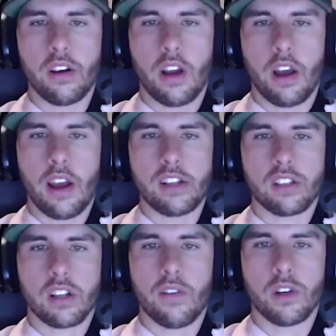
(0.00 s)
a nice,
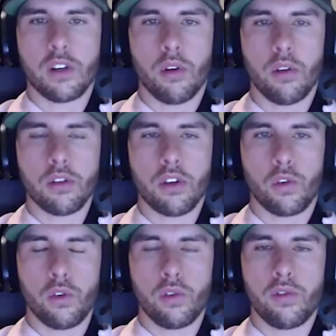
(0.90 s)
comfortable
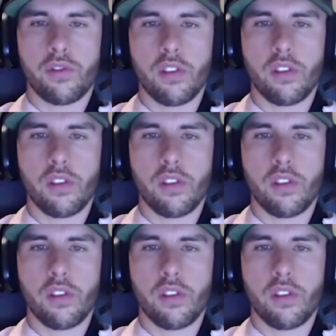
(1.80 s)
groove